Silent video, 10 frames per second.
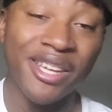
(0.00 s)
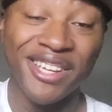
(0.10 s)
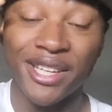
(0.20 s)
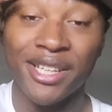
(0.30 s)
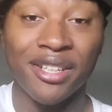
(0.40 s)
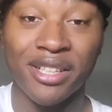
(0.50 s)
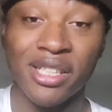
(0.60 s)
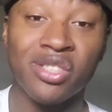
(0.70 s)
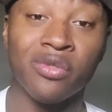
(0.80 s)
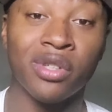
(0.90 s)
a
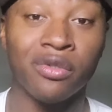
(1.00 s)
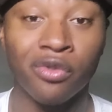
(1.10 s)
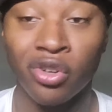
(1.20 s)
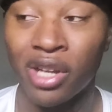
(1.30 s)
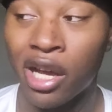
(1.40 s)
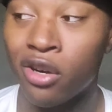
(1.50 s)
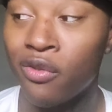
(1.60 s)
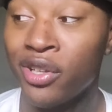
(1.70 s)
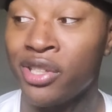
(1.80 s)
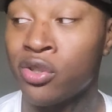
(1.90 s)
introvert for real. I don't
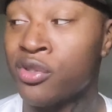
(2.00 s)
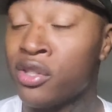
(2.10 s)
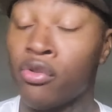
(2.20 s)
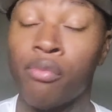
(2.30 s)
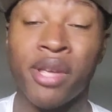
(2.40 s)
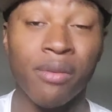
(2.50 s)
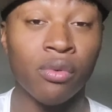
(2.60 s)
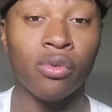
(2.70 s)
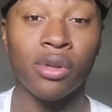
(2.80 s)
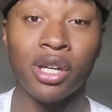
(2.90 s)
really associate with
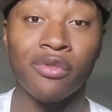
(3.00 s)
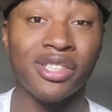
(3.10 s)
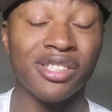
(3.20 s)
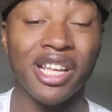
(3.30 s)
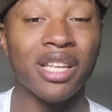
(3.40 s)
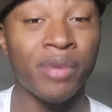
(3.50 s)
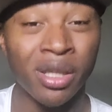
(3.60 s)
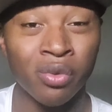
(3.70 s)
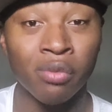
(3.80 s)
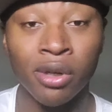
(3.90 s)
people. I don't really like
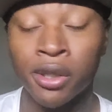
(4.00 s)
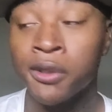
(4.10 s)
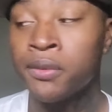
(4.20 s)
people, but